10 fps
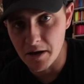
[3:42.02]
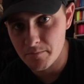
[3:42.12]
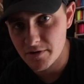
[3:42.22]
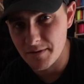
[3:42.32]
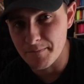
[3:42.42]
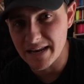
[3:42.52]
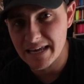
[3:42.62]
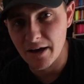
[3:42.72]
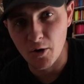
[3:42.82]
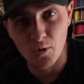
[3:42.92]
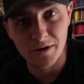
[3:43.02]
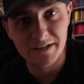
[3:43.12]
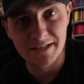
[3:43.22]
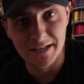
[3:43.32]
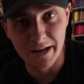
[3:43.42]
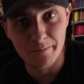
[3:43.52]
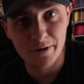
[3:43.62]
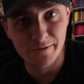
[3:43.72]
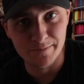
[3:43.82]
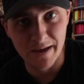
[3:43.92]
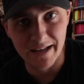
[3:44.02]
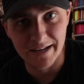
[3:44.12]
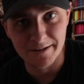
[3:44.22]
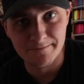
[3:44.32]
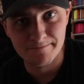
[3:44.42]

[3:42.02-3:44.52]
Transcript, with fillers: number the mini according to the number it was made in.